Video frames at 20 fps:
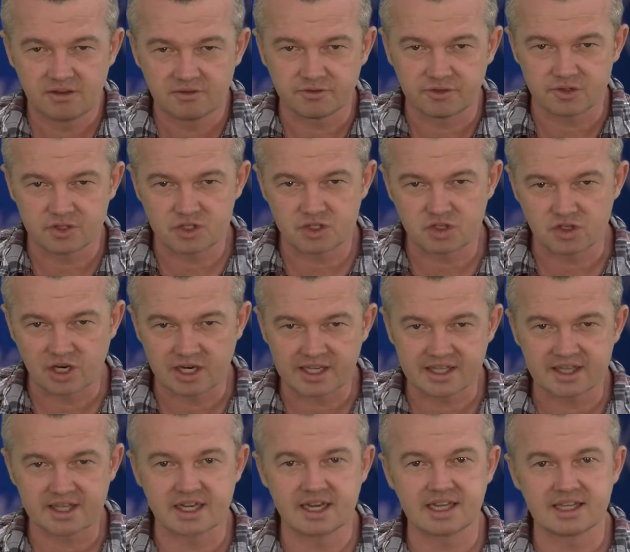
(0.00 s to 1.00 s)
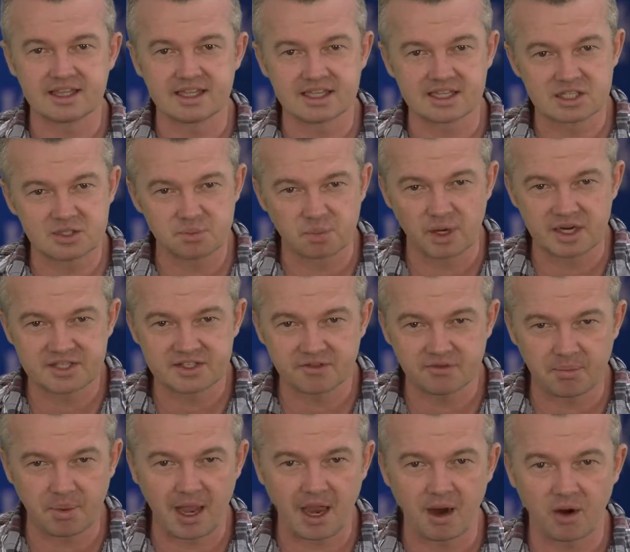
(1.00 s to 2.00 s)
for strengthening the
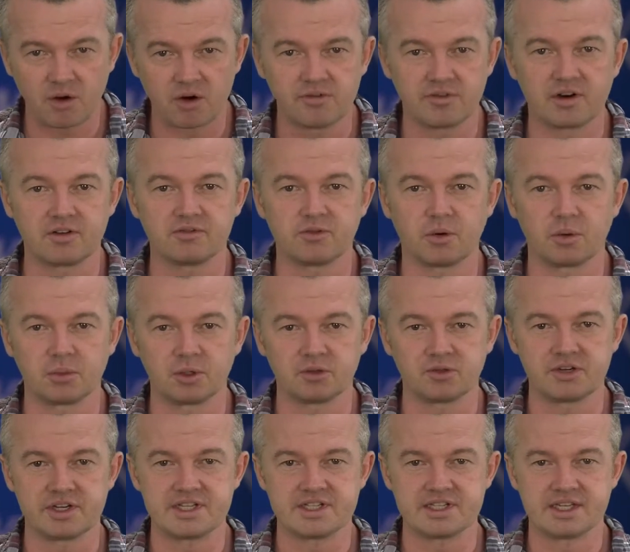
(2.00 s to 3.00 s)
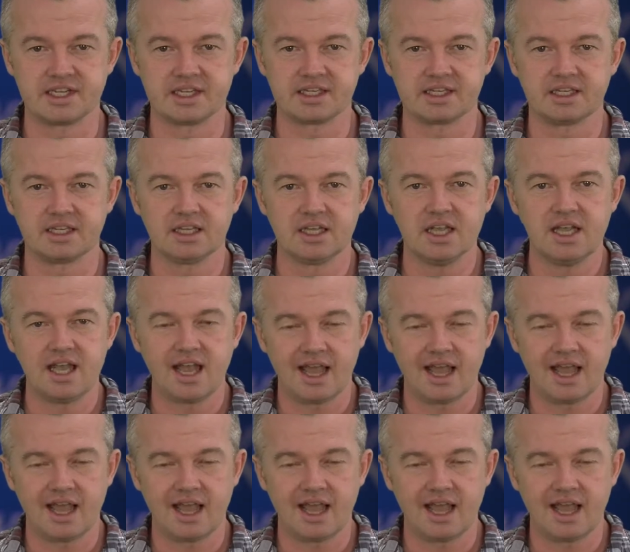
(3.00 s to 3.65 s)
expressive power of our formal reasoning.